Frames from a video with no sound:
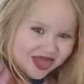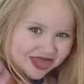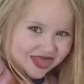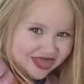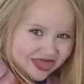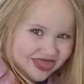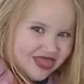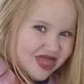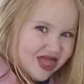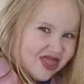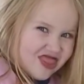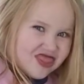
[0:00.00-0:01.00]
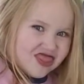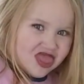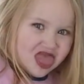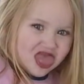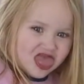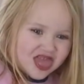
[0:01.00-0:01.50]
What are you waiting for?
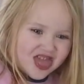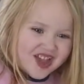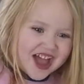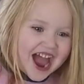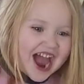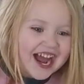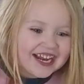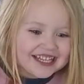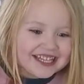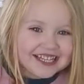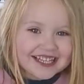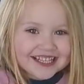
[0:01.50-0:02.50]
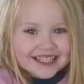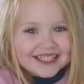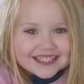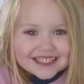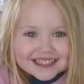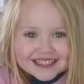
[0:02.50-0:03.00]
Honey.
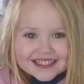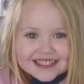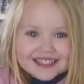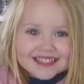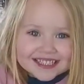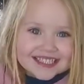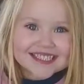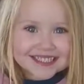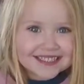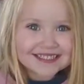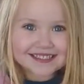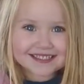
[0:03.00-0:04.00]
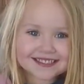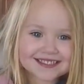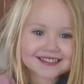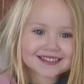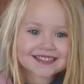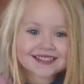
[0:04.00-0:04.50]
Honey? You want
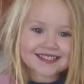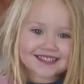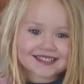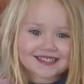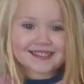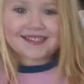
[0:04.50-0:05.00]
honey on what?